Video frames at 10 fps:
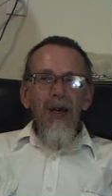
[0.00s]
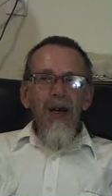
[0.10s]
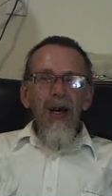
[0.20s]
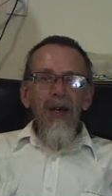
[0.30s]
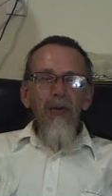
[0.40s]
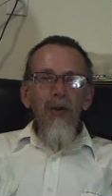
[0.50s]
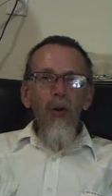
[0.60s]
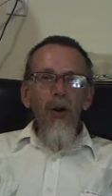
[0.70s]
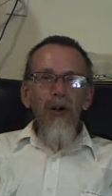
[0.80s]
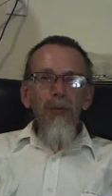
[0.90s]
I don't know
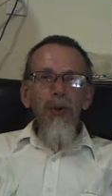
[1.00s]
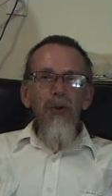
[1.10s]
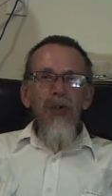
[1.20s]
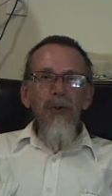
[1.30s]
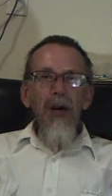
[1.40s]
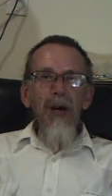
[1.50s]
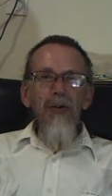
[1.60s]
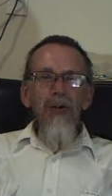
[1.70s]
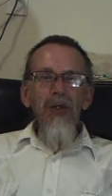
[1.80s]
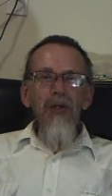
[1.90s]
what computing powers
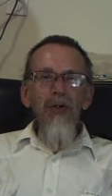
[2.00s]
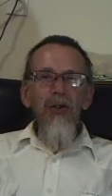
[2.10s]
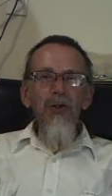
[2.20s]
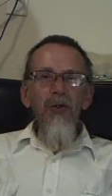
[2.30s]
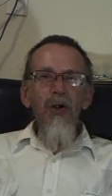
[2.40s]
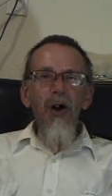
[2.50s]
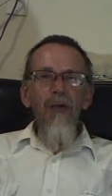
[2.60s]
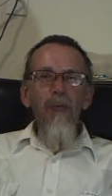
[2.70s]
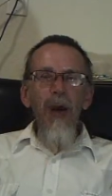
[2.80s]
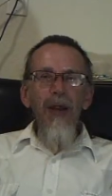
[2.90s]
they used to talk of
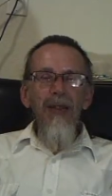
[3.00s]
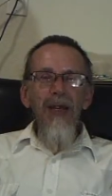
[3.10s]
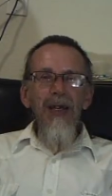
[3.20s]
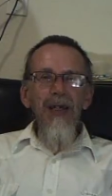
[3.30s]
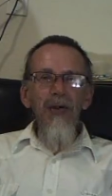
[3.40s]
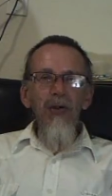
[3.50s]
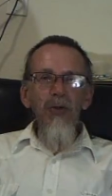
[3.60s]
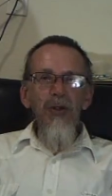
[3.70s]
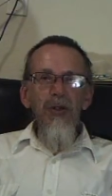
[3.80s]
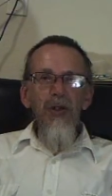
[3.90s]
when they used
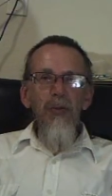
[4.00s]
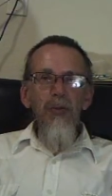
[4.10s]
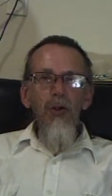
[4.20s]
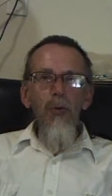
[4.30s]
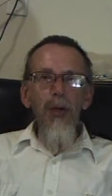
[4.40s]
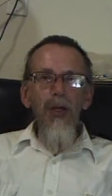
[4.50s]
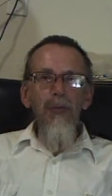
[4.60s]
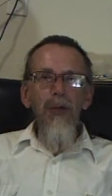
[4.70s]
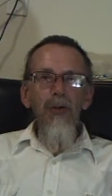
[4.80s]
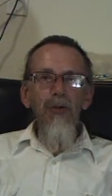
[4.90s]
the term
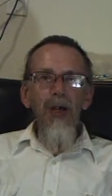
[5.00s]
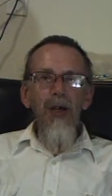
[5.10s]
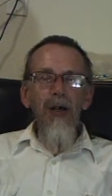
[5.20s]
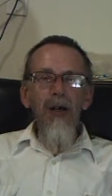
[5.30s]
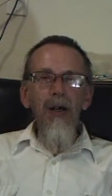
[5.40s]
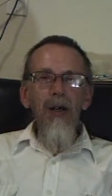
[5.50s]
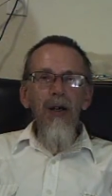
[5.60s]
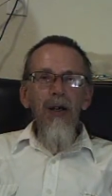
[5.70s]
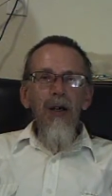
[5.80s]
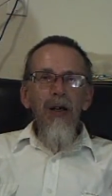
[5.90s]
supercomputer,
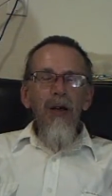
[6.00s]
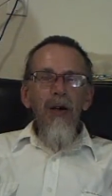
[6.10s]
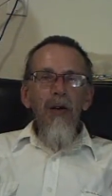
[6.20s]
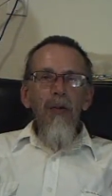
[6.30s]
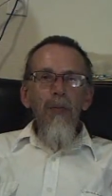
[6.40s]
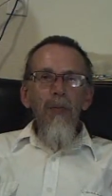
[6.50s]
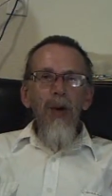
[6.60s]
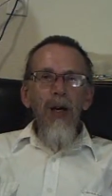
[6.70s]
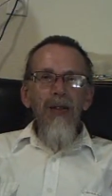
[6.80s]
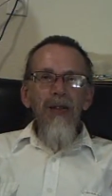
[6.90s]

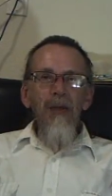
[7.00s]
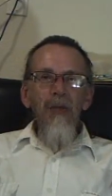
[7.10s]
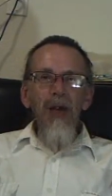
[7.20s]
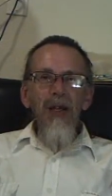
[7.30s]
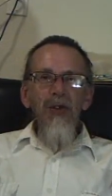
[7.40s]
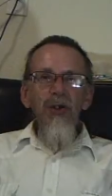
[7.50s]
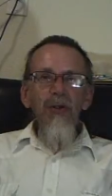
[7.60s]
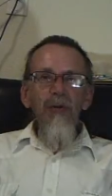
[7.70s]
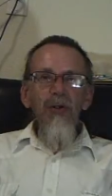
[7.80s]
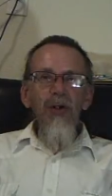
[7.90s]
but I've read in
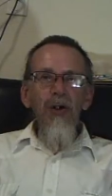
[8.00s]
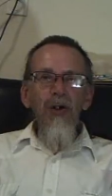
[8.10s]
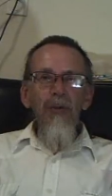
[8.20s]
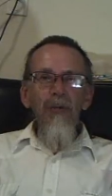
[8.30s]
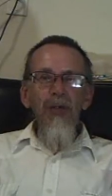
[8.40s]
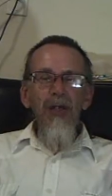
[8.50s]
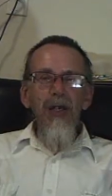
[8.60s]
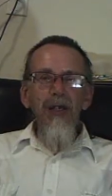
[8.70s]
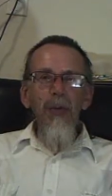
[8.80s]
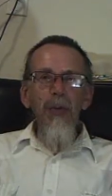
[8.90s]
general terms the
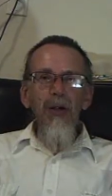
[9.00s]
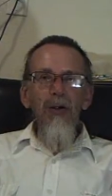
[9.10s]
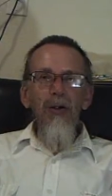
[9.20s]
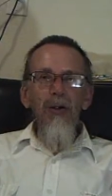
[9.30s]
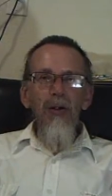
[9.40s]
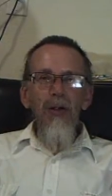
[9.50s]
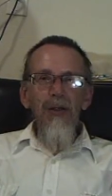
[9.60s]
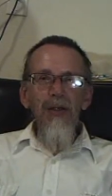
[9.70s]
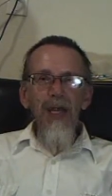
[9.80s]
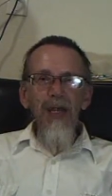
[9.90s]
typical
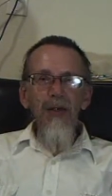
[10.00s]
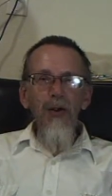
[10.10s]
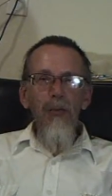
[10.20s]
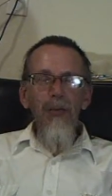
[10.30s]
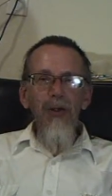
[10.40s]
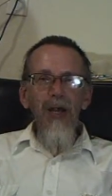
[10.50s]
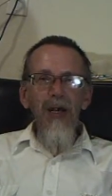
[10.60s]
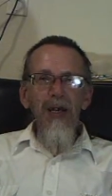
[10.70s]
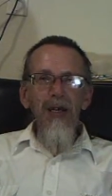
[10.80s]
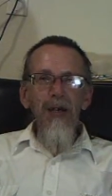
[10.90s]
desktop today